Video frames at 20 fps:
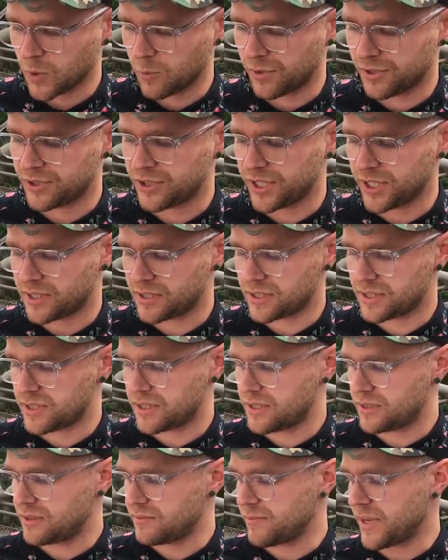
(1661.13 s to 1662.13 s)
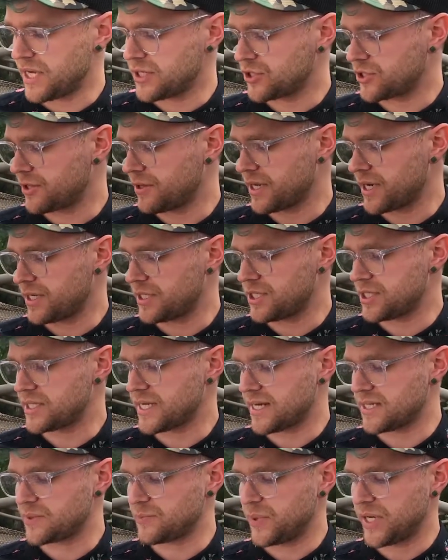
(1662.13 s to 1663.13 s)
with just make sure that it
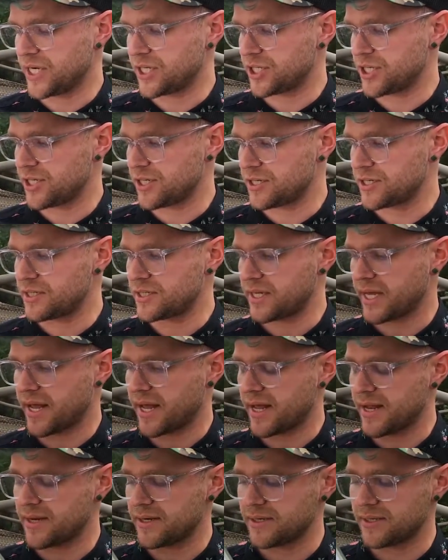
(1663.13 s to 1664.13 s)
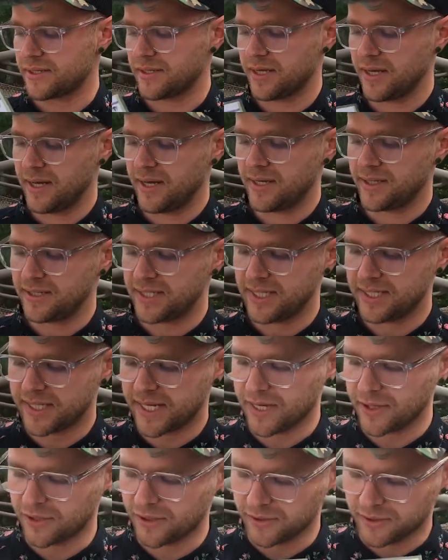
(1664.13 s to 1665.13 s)
just has pictures and
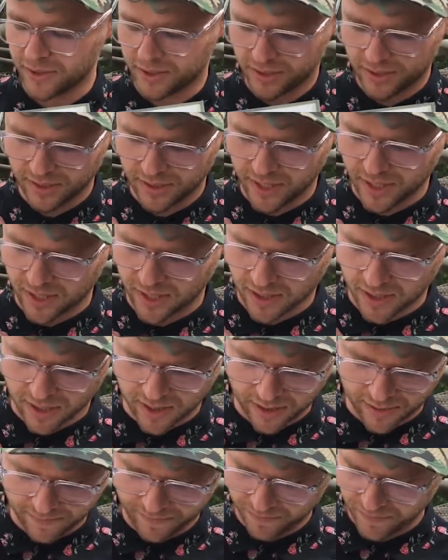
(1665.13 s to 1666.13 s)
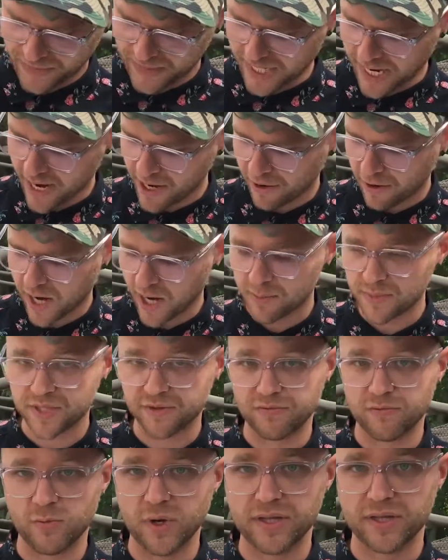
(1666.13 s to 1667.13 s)
detailed
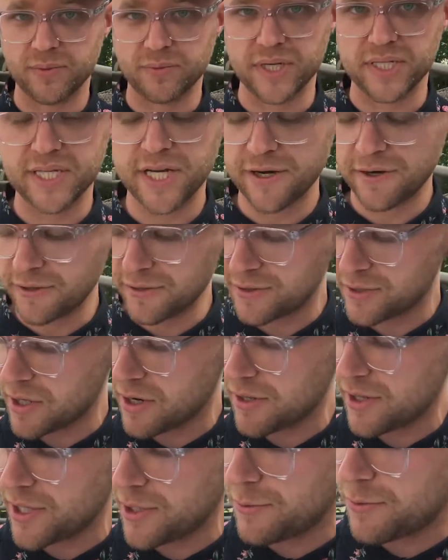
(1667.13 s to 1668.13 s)
diagrams of what the materials are that